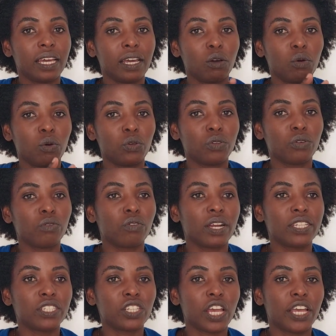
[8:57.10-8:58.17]
or your
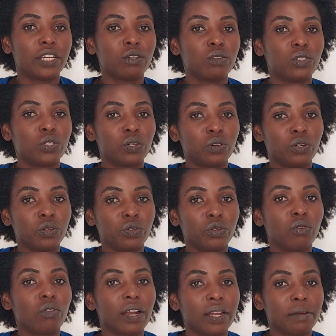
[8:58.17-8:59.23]
grandchild, or
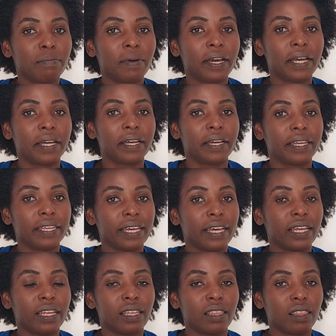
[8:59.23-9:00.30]
your grandpa.
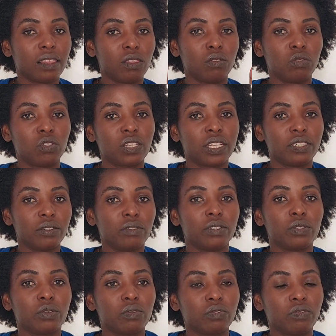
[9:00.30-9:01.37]
Yeah, those 5
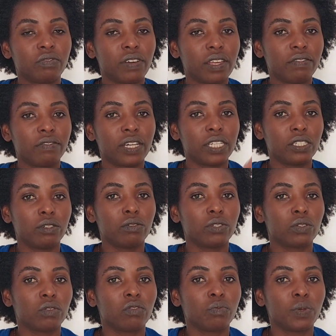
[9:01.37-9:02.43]

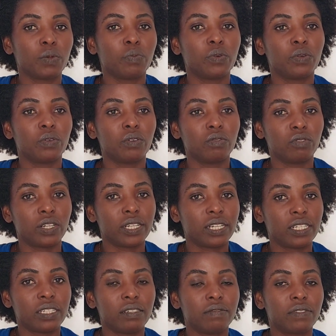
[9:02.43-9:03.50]
categories of people, of
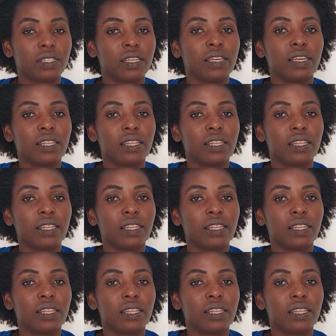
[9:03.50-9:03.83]
relatives.